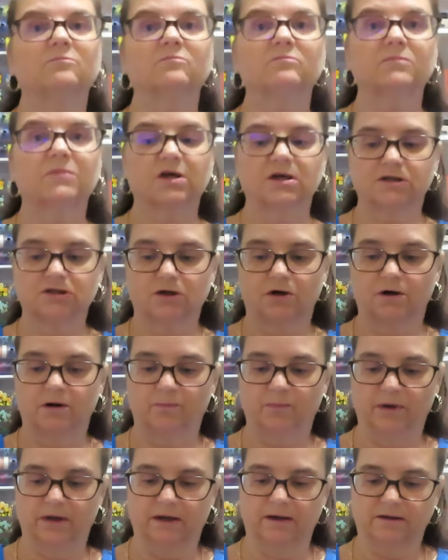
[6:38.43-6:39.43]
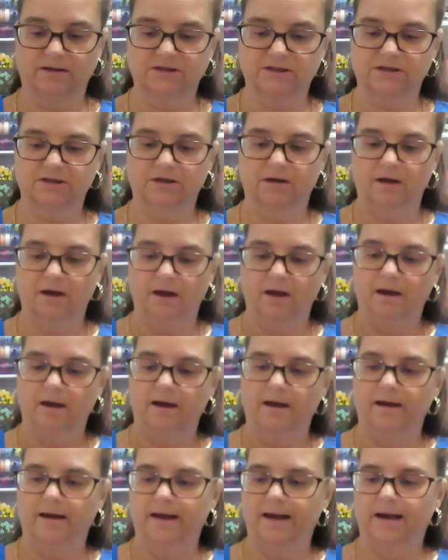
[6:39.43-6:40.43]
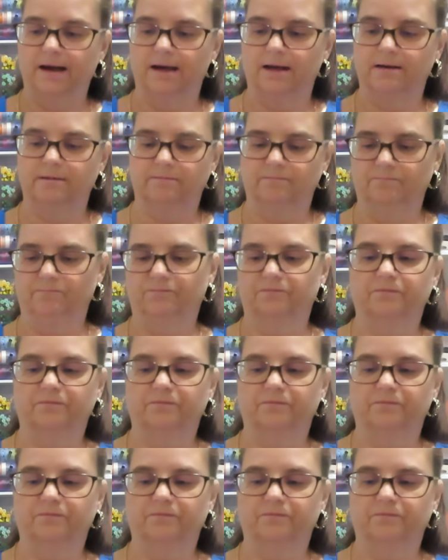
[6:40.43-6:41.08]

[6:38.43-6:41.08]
18 guitar picks. And